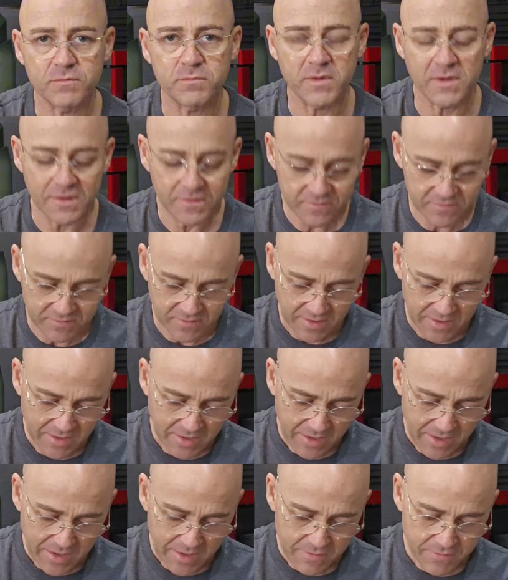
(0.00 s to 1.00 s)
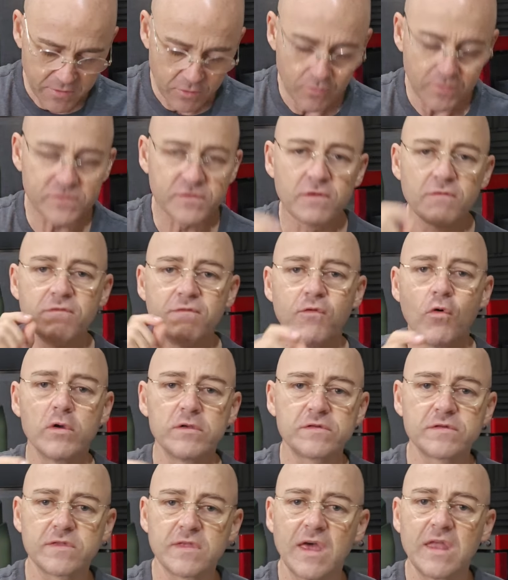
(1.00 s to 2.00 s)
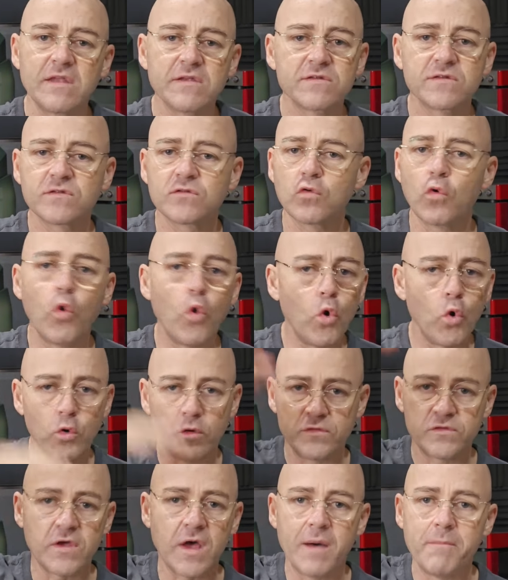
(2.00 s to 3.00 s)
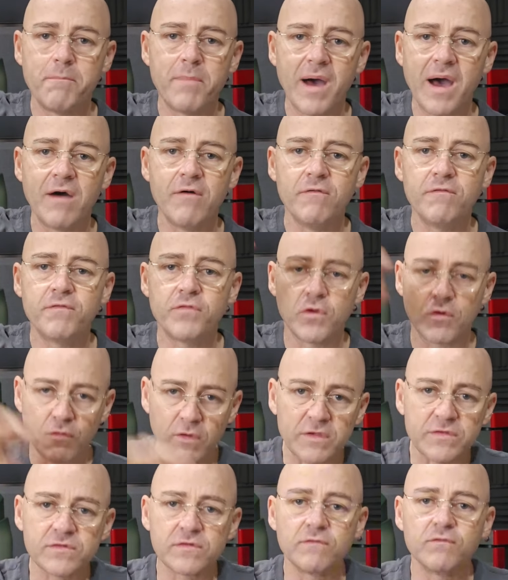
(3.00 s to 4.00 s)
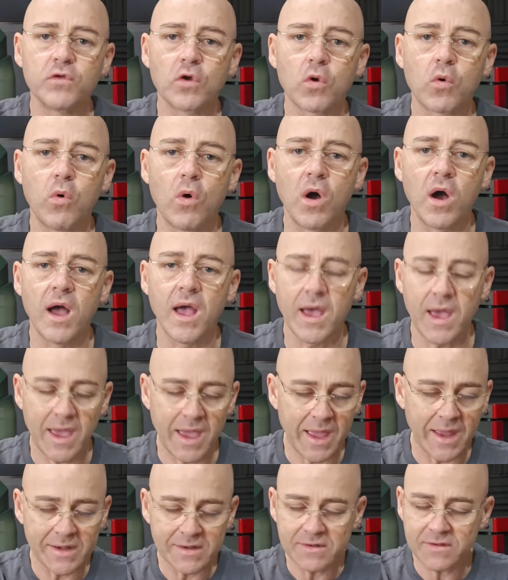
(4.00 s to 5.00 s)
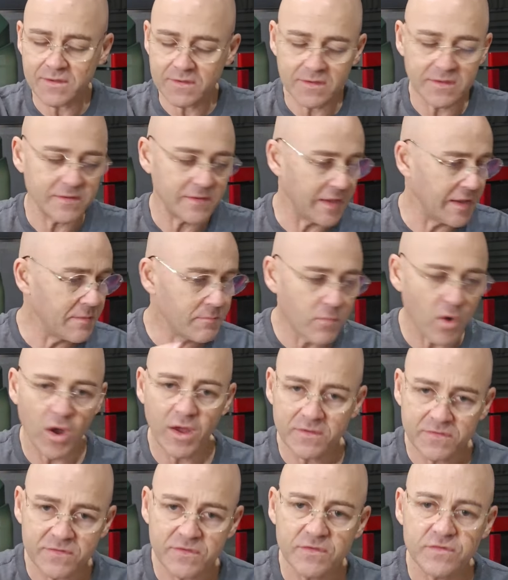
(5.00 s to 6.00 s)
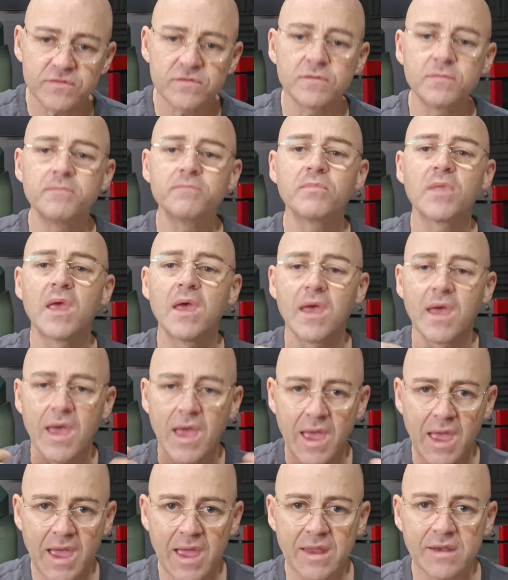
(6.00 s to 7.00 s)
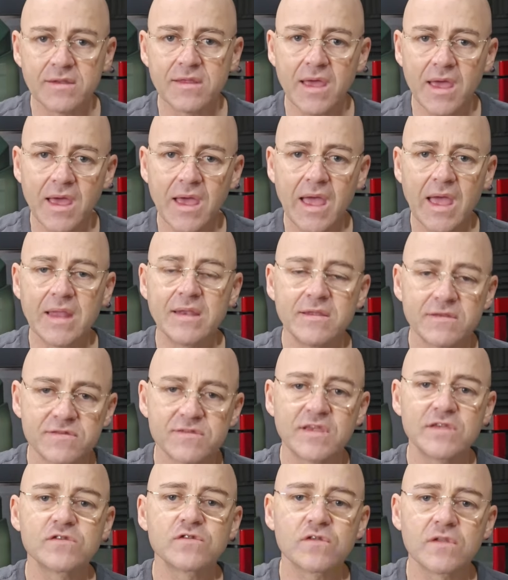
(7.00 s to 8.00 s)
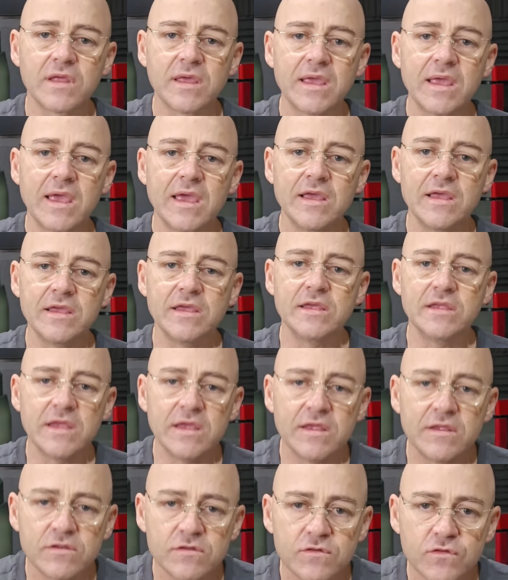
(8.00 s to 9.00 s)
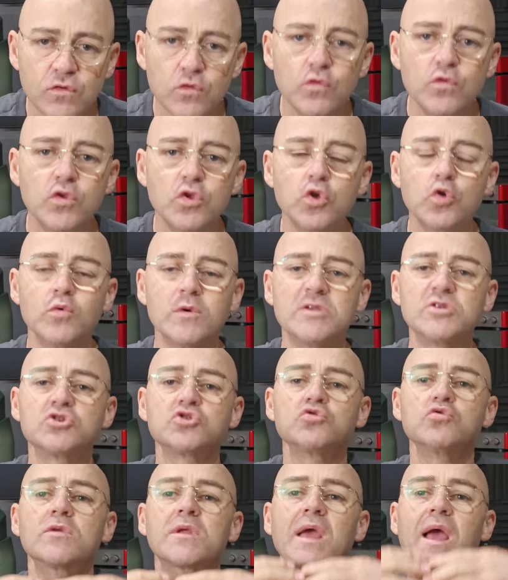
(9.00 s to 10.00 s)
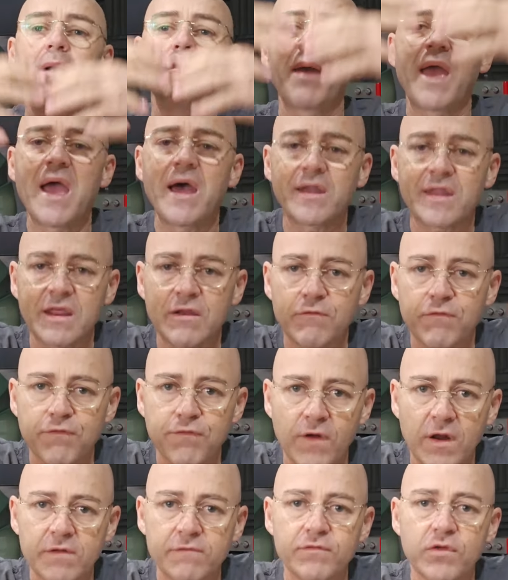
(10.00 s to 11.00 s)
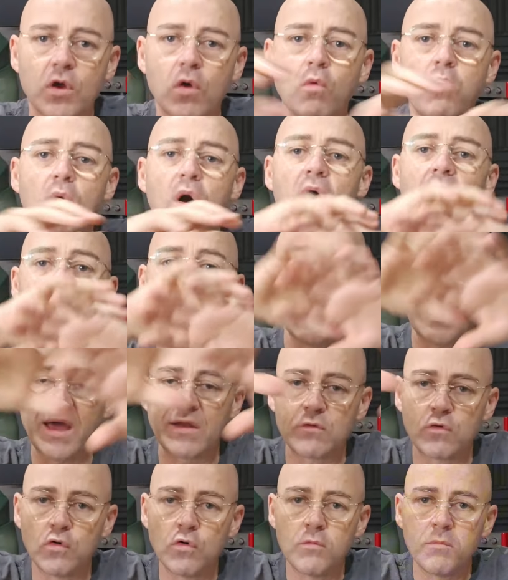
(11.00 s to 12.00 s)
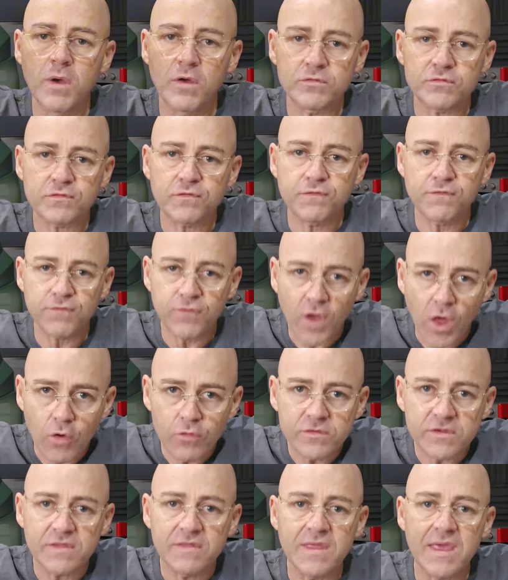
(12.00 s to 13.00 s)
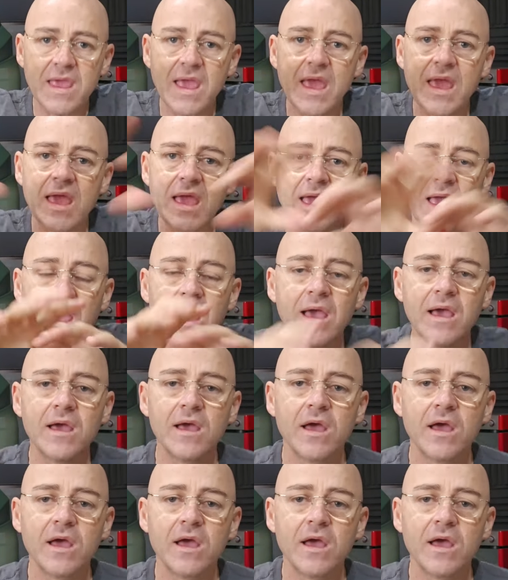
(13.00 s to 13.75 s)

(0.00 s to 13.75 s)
piece, there is a voice that soars above the rest of the choir. And in my system, and essentially to you, it should come out in front of the choir and almost float in the air